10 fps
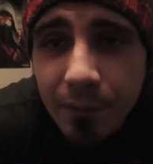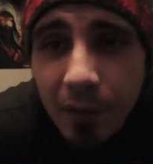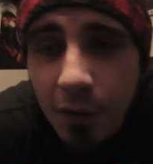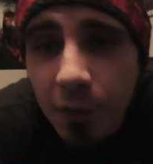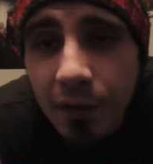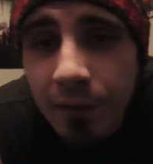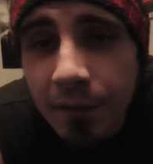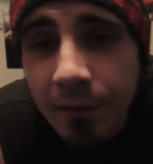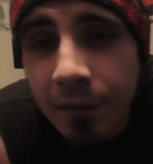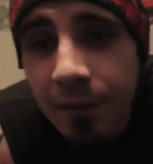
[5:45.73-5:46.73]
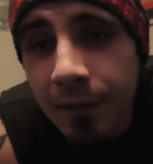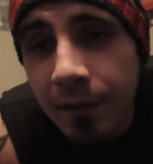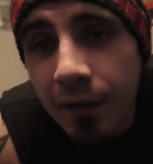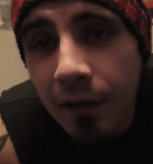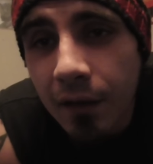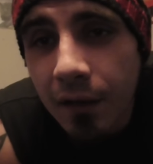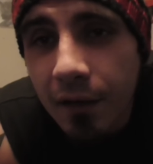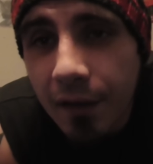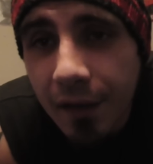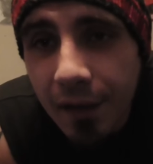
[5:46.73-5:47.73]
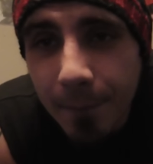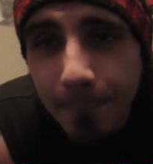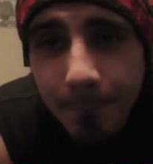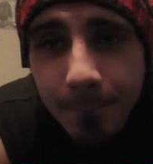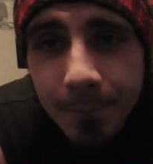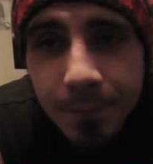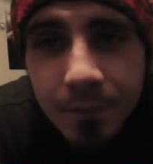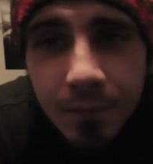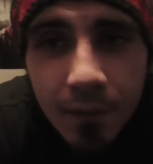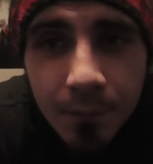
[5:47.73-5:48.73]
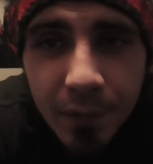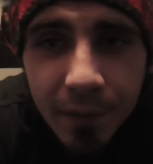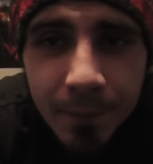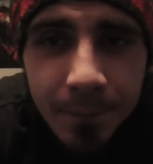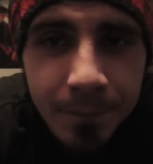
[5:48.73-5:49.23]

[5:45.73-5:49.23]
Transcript: broke. Um, but